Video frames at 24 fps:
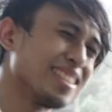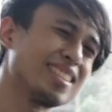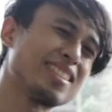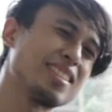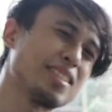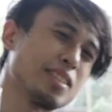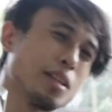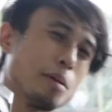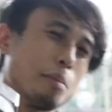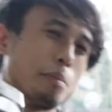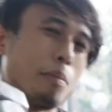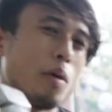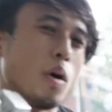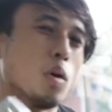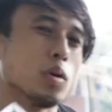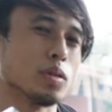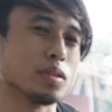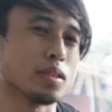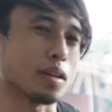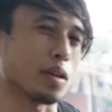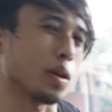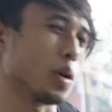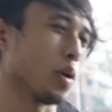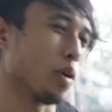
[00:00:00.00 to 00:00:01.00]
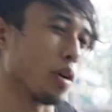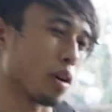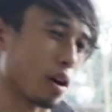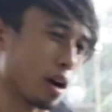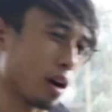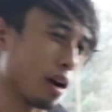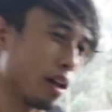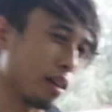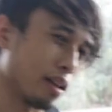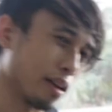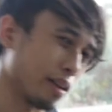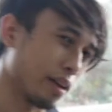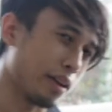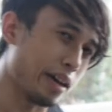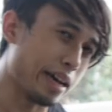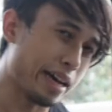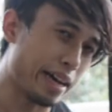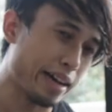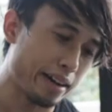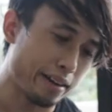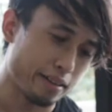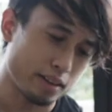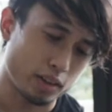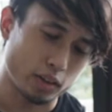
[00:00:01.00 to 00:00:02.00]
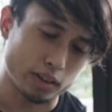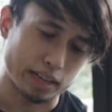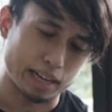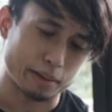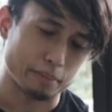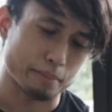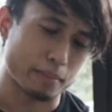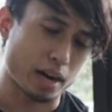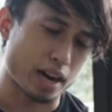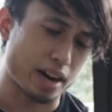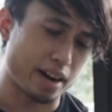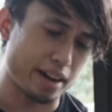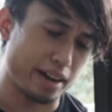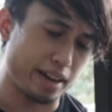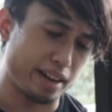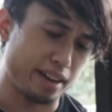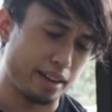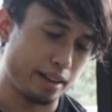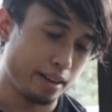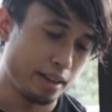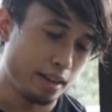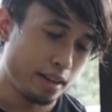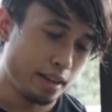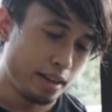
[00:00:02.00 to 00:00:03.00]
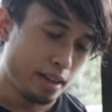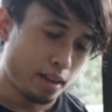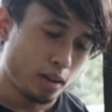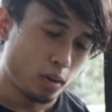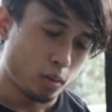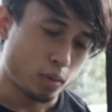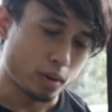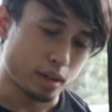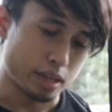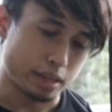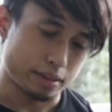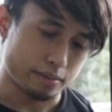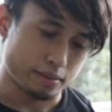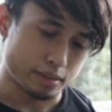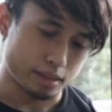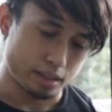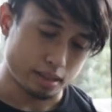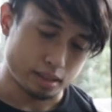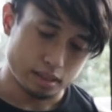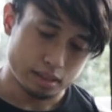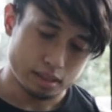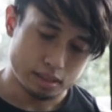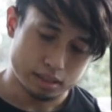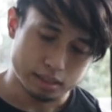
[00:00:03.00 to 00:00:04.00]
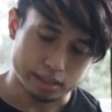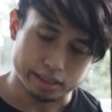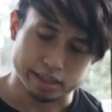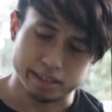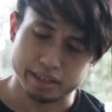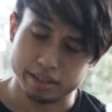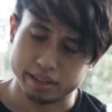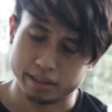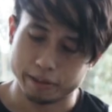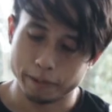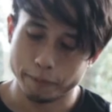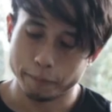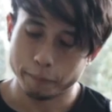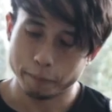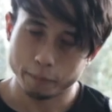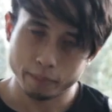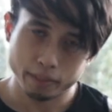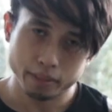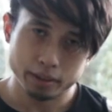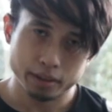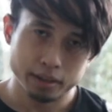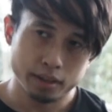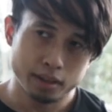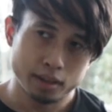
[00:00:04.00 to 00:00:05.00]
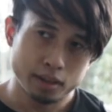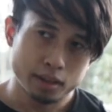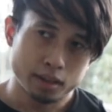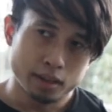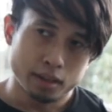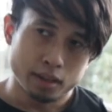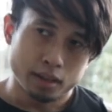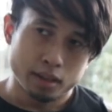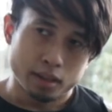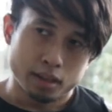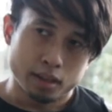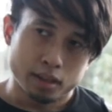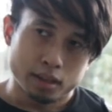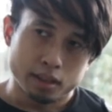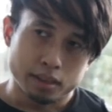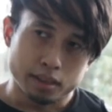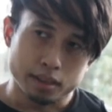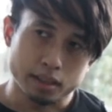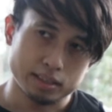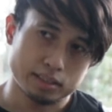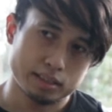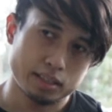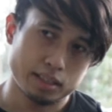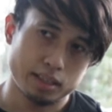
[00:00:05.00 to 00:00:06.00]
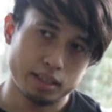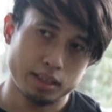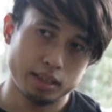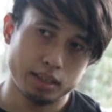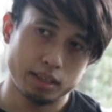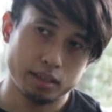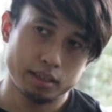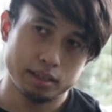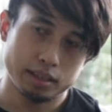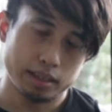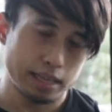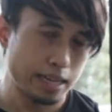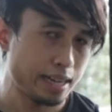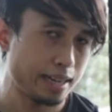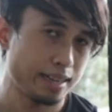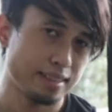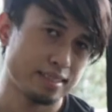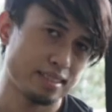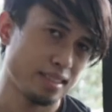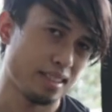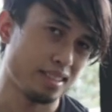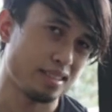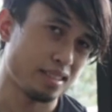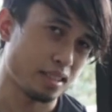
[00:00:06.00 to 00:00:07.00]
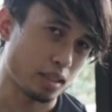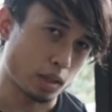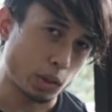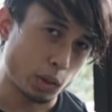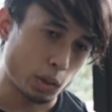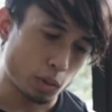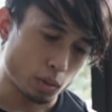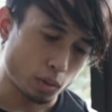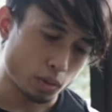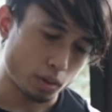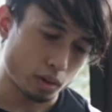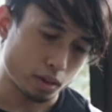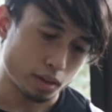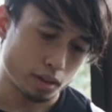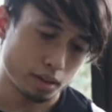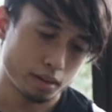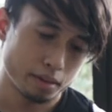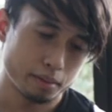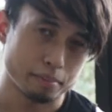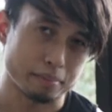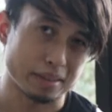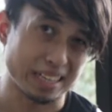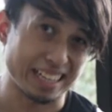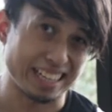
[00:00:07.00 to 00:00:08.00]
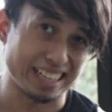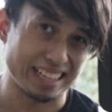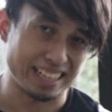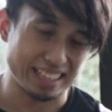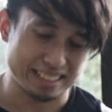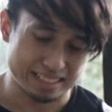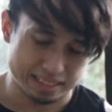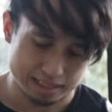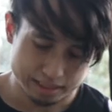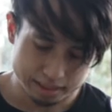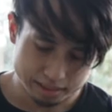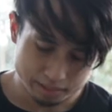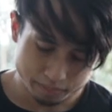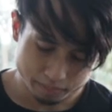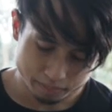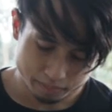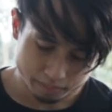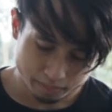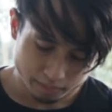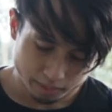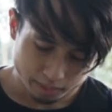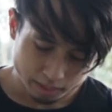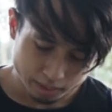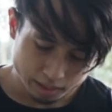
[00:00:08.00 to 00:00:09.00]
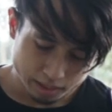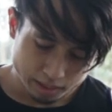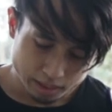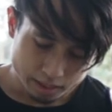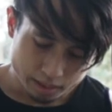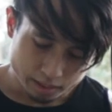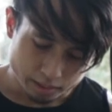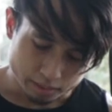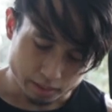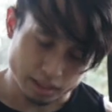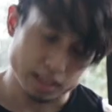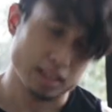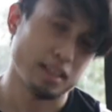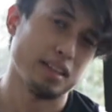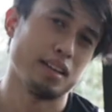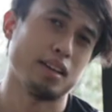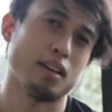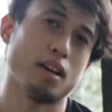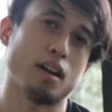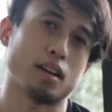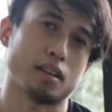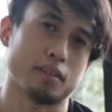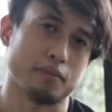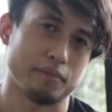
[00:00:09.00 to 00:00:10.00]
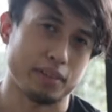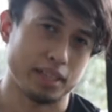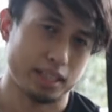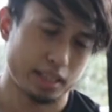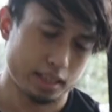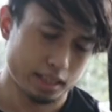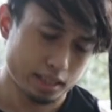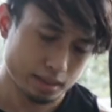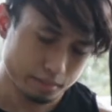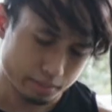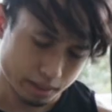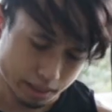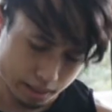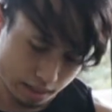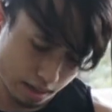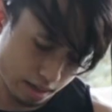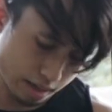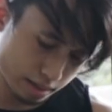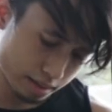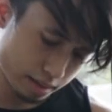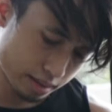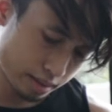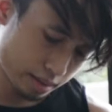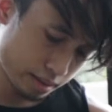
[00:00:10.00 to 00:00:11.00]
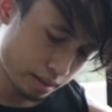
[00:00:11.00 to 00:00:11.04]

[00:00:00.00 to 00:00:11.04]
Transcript: this is the most secure collar you have. You can buy whatever. Uh, this thing, yes, it's secure, but it's really not convenient because